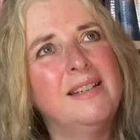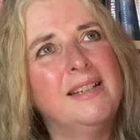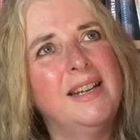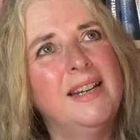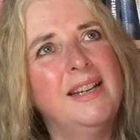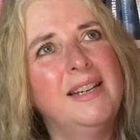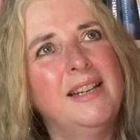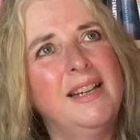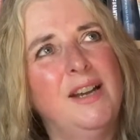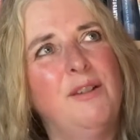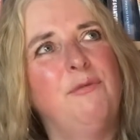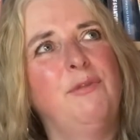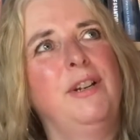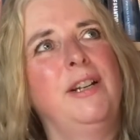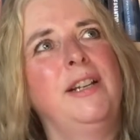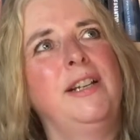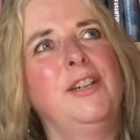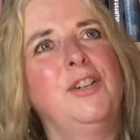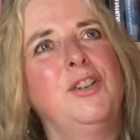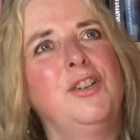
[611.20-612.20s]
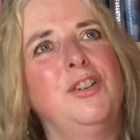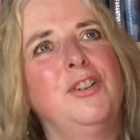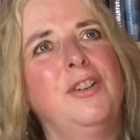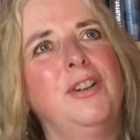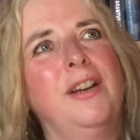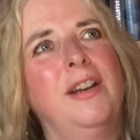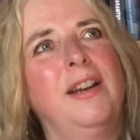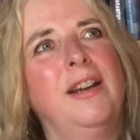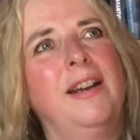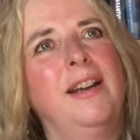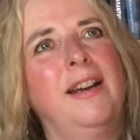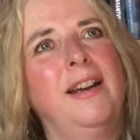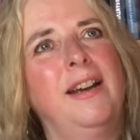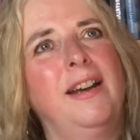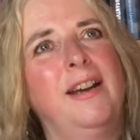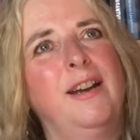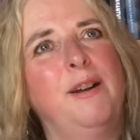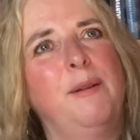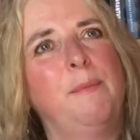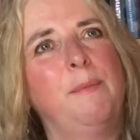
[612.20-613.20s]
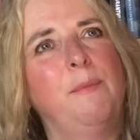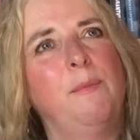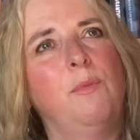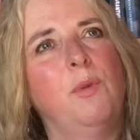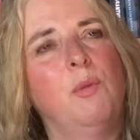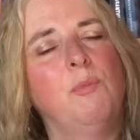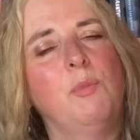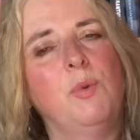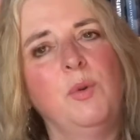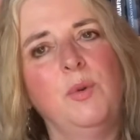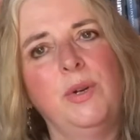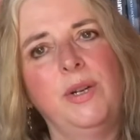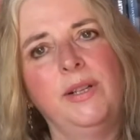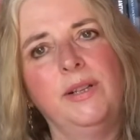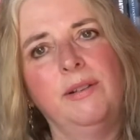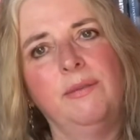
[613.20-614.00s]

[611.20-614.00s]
in that village, one morning,